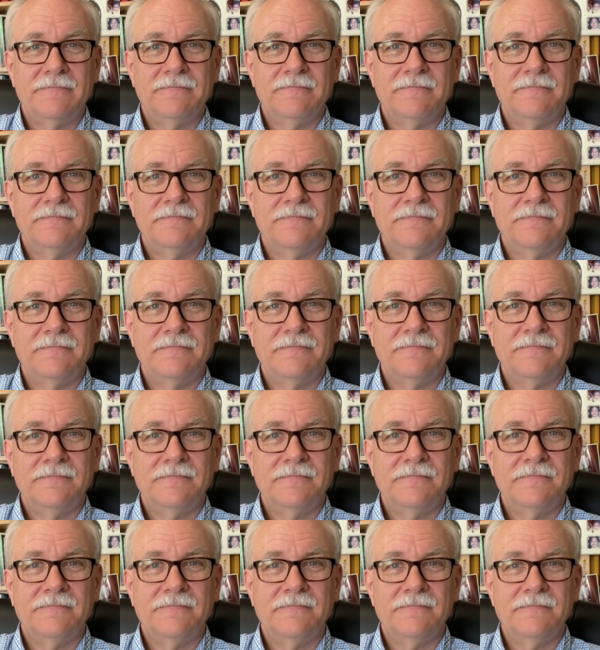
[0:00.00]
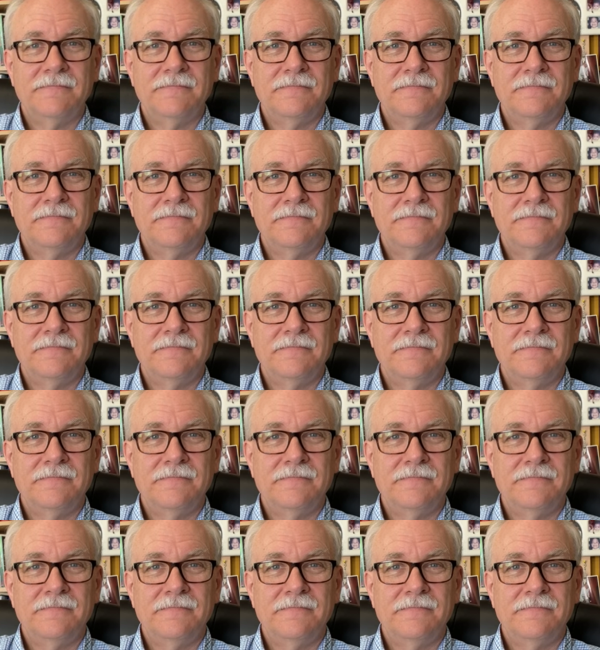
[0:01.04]

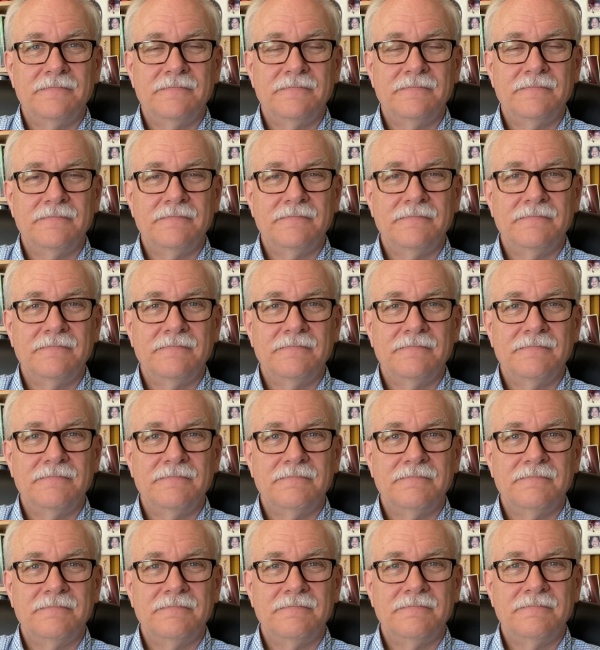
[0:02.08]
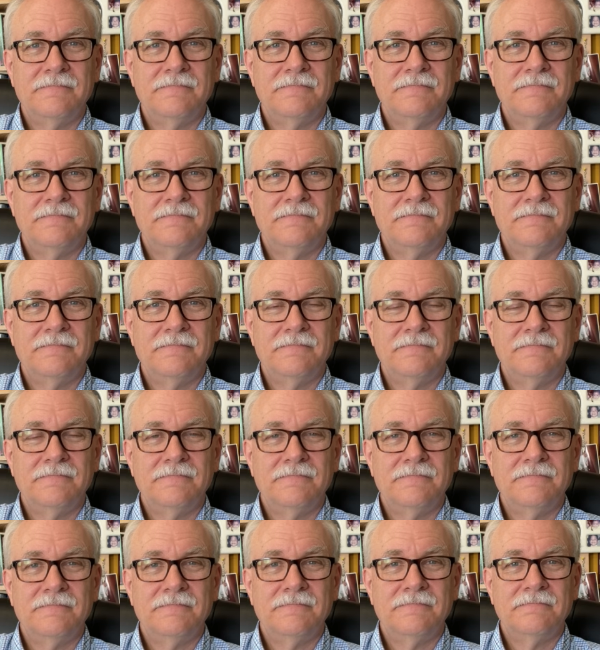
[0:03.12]

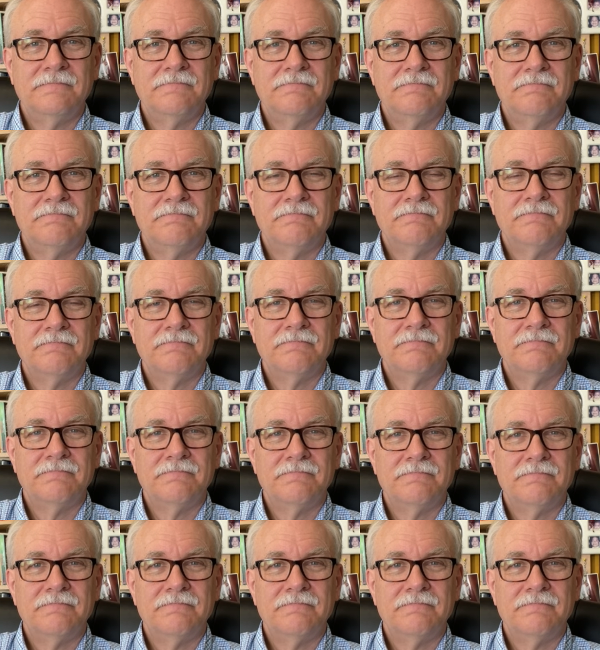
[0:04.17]
[no speech]